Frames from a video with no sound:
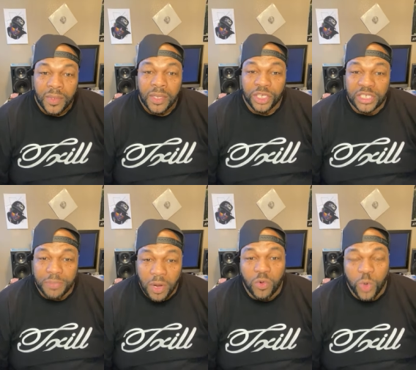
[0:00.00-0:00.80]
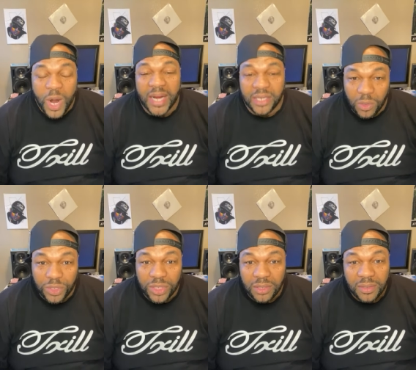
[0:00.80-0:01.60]
You smoke crack,
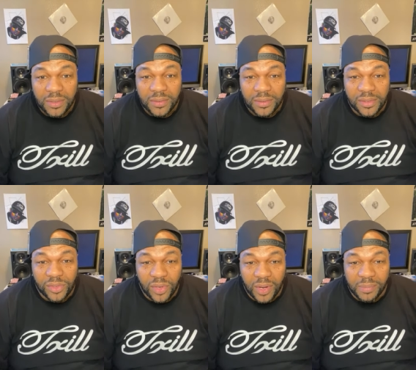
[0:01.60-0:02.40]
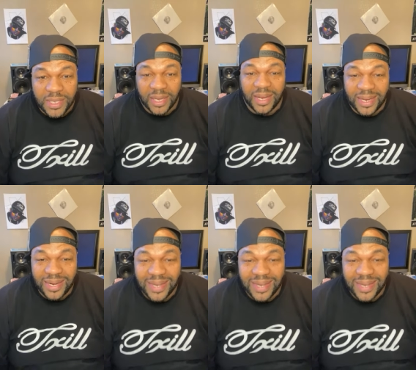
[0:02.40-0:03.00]
don't you? You know what I'm saying?